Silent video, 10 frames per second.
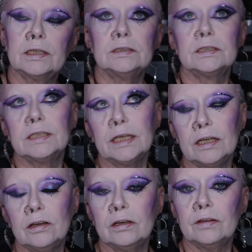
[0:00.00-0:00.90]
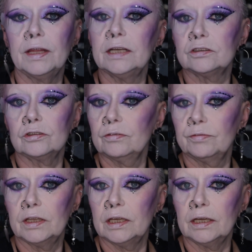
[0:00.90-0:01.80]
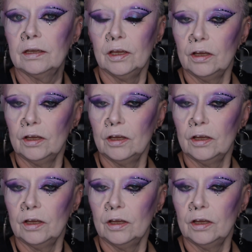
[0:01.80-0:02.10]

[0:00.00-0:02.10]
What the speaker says: concealer, that sort of thing,